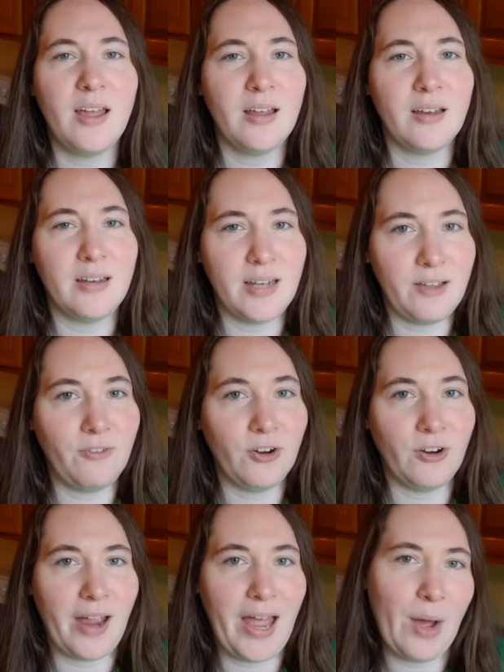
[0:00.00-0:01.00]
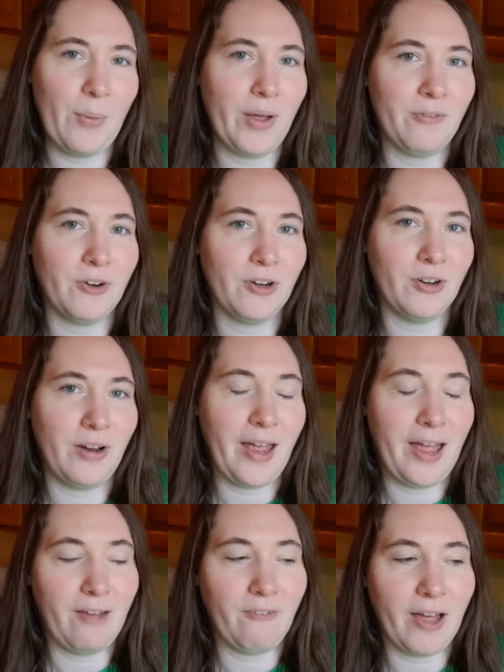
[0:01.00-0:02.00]
Never, however,
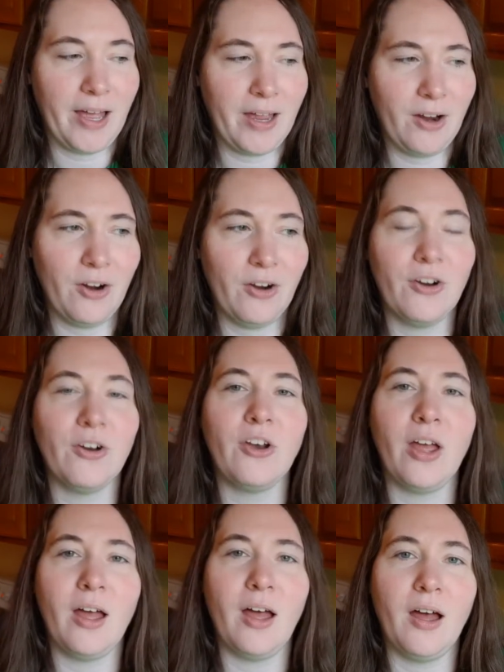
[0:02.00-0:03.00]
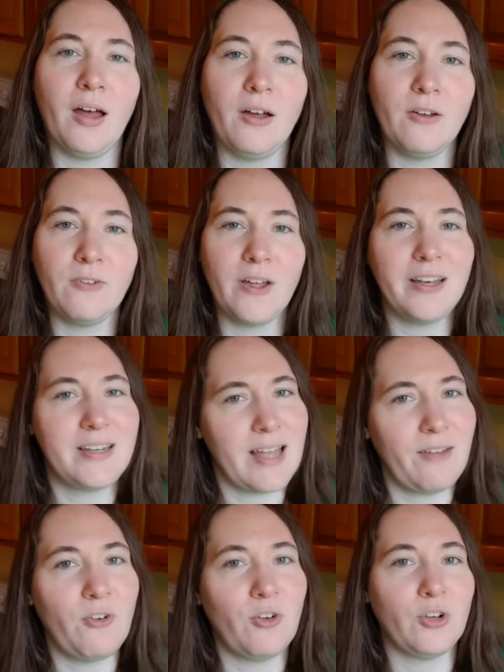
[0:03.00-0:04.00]
have I heard of
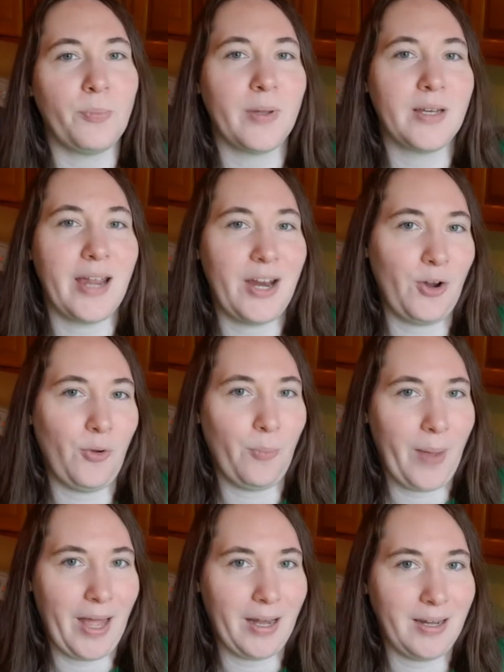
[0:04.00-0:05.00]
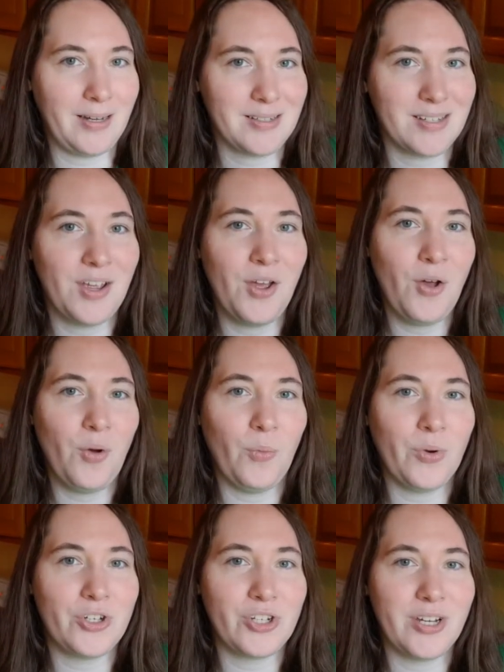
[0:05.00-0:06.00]
deviled potato patties,
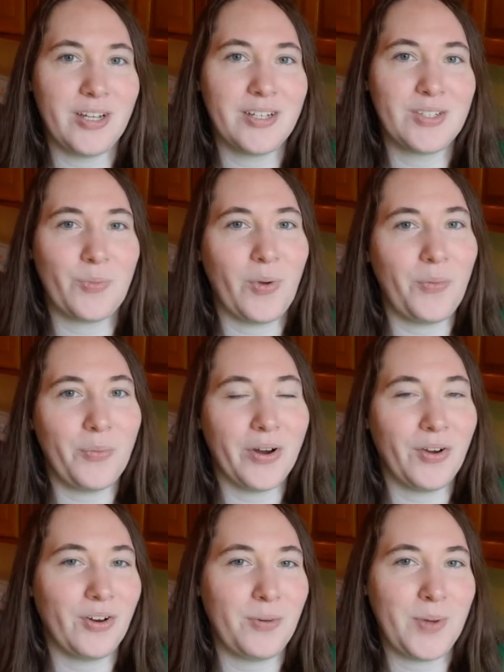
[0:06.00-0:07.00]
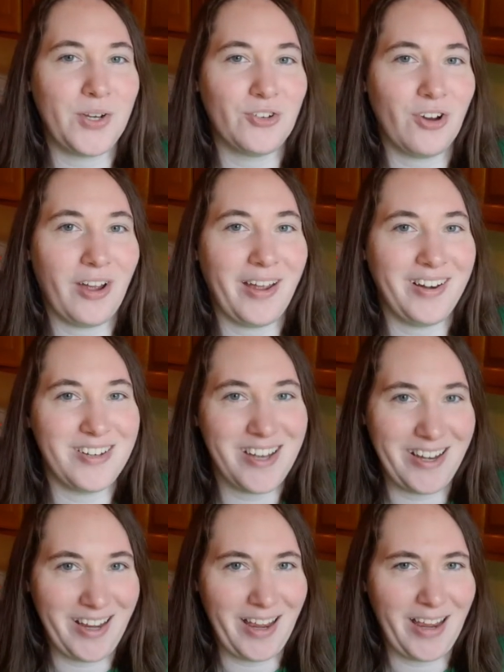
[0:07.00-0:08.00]
which is what we're going to be trying
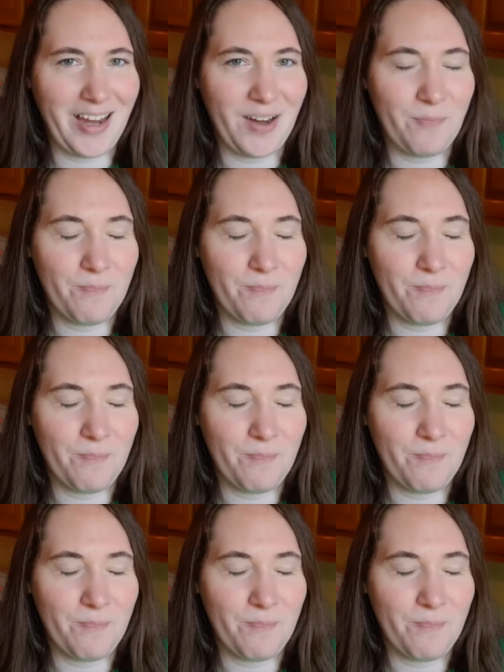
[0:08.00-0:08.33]
today.